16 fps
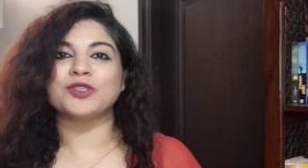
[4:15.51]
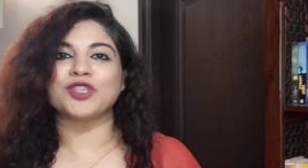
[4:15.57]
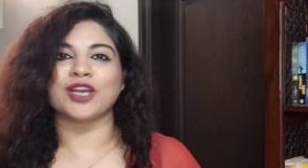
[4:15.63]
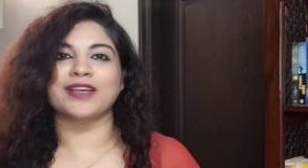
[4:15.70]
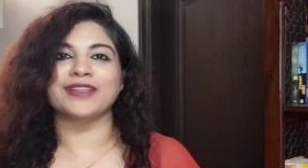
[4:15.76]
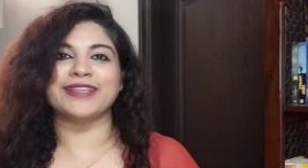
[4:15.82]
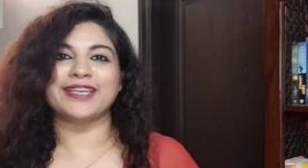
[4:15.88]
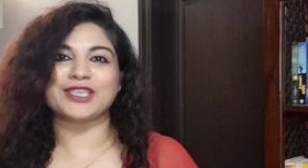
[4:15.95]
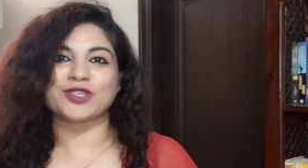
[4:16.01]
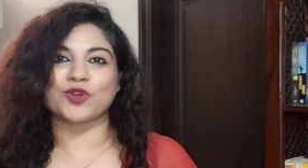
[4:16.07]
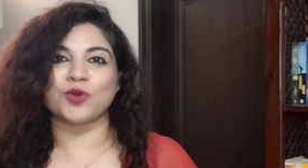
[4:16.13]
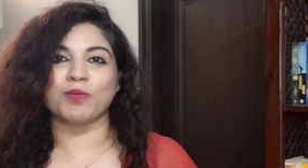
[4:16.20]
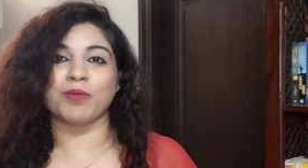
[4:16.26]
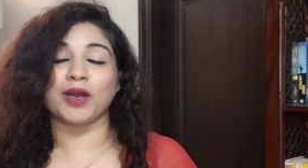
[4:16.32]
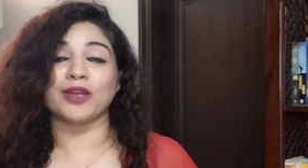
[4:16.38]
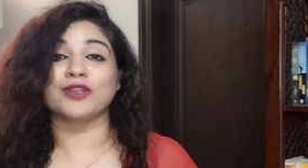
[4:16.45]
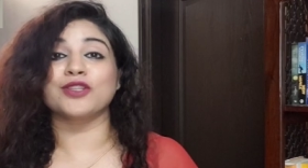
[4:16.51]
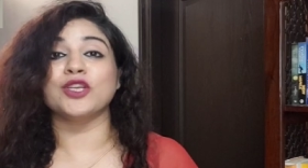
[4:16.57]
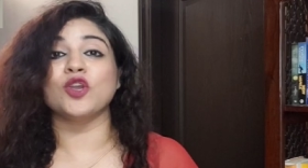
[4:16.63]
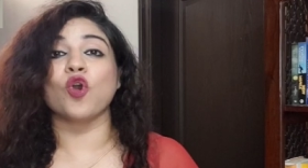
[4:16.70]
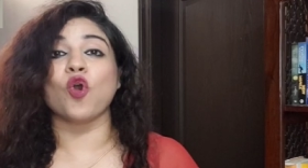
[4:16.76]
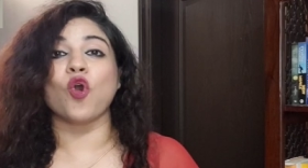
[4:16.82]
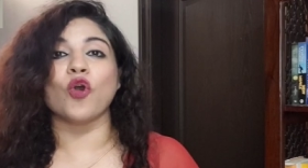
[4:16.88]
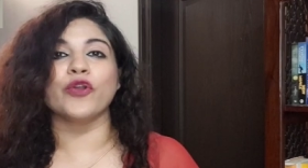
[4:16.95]
Jagadesh Kumar,
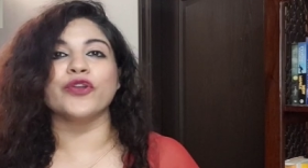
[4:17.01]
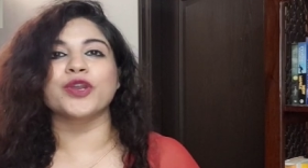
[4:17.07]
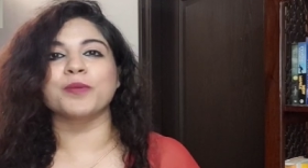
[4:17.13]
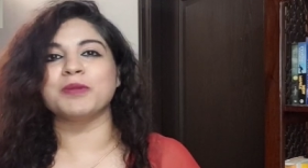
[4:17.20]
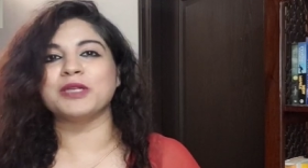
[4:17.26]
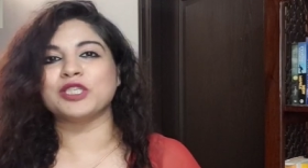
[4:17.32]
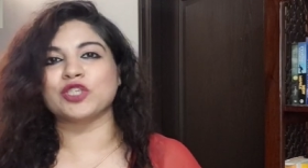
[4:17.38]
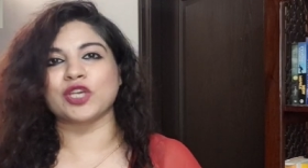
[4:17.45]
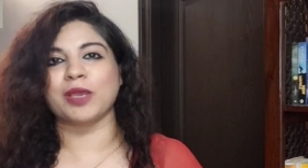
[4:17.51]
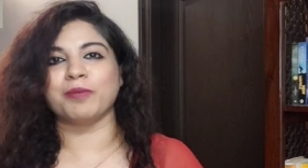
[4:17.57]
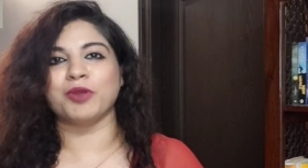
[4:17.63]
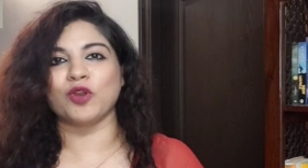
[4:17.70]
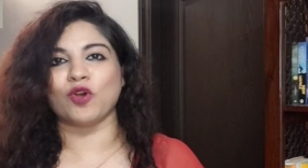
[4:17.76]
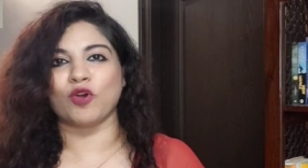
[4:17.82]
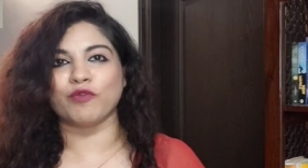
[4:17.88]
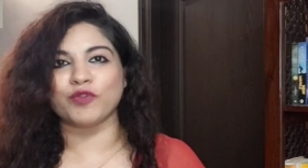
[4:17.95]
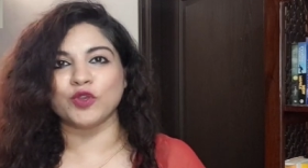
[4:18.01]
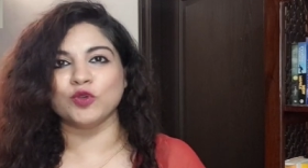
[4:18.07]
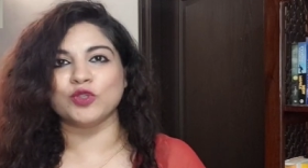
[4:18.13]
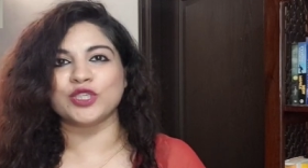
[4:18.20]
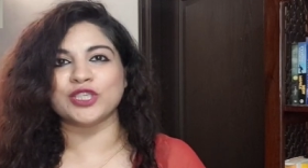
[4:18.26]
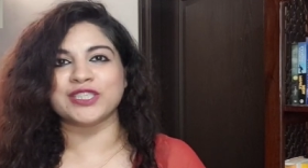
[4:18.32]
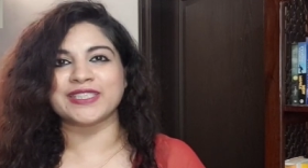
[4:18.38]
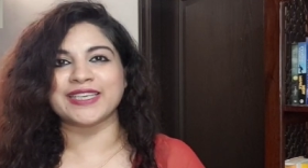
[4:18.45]
the Honorable Chairman of
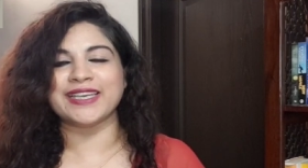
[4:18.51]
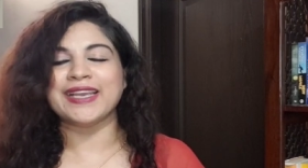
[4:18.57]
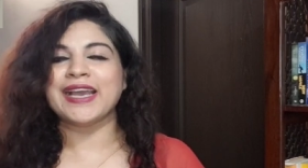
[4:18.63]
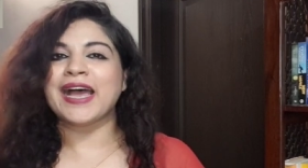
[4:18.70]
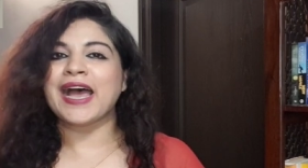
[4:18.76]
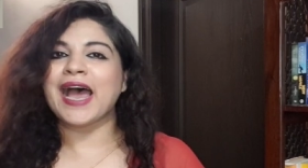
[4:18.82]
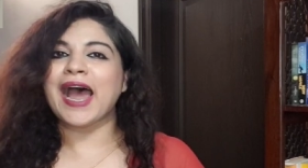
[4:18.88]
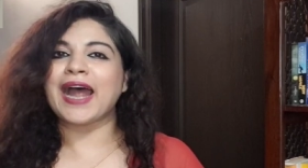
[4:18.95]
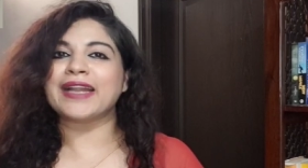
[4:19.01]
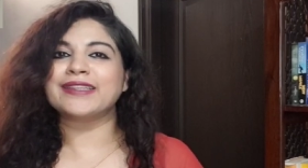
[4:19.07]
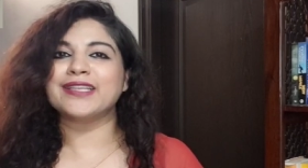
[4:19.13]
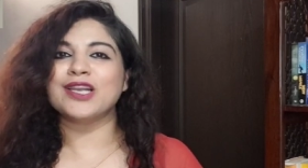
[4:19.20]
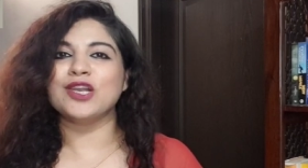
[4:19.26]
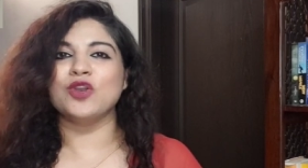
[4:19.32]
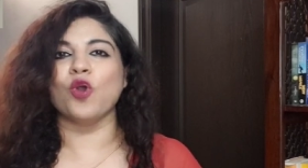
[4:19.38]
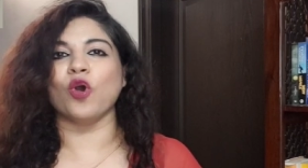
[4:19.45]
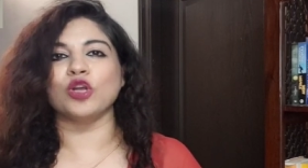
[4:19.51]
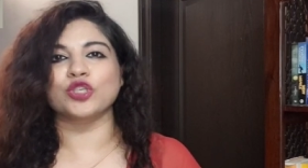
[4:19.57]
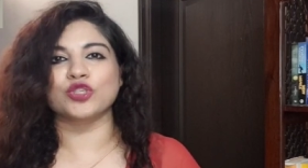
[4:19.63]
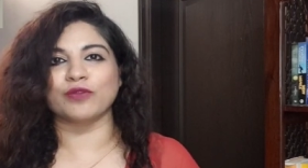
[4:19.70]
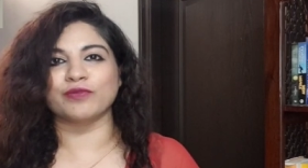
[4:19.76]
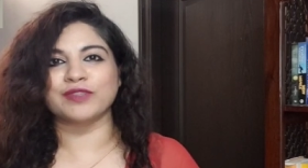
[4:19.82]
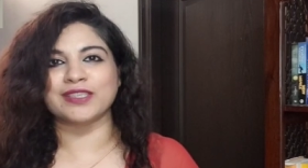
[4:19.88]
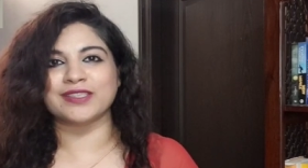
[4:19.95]
UGC at the launch
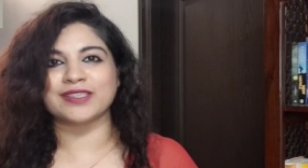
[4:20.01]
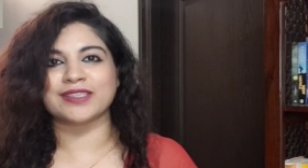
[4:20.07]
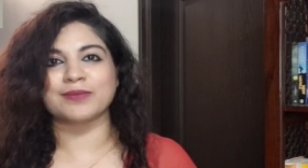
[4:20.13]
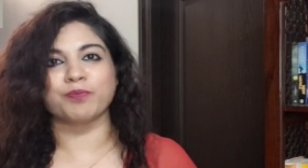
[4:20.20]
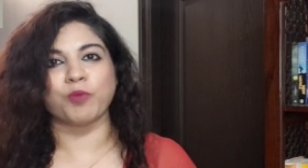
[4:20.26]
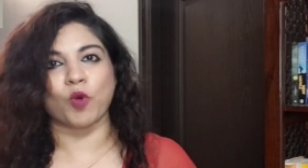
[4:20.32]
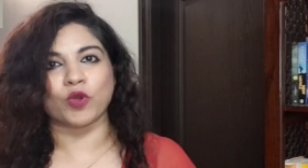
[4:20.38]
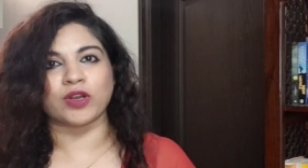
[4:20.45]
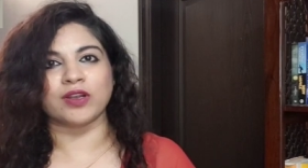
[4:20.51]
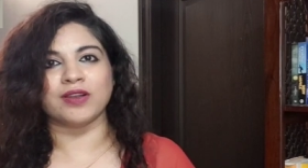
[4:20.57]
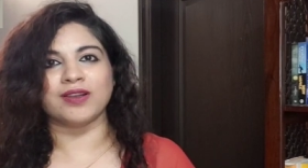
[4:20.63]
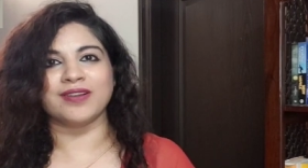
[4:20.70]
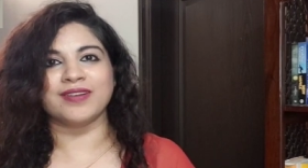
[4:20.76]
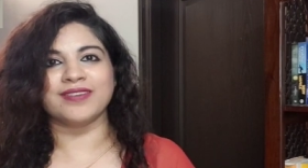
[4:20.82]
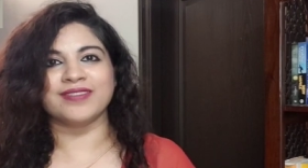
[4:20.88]
of this portal.